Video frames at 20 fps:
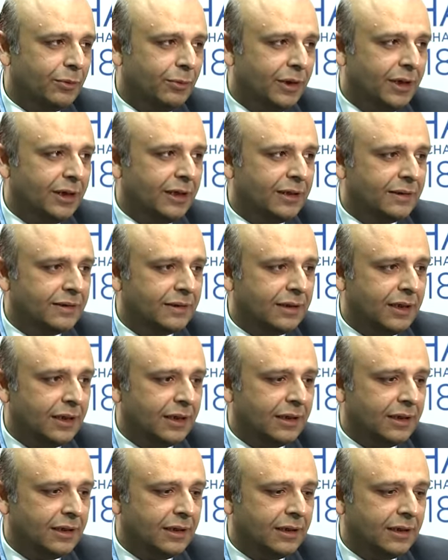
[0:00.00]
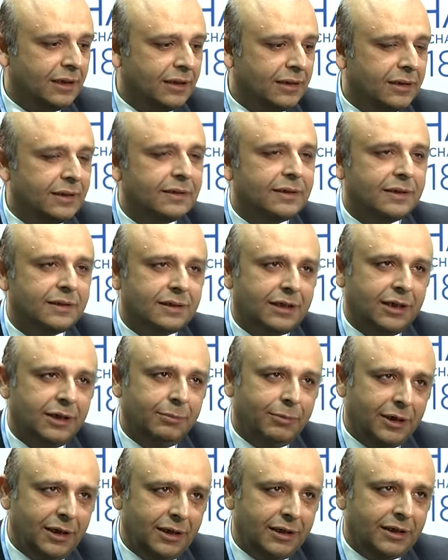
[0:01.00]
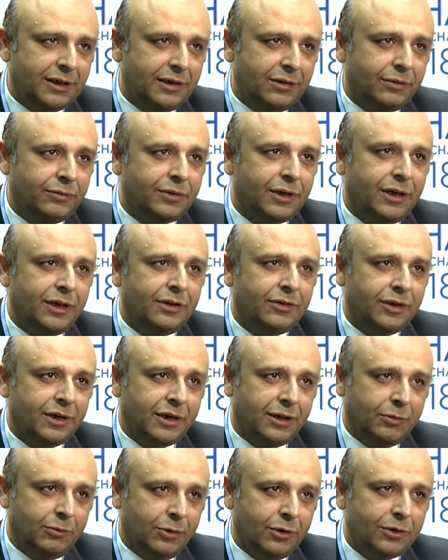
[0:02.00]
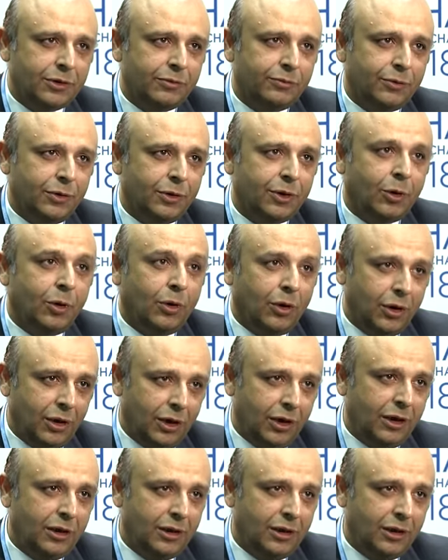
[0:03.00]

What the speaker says: One is that the sustainability of clean drinking water for all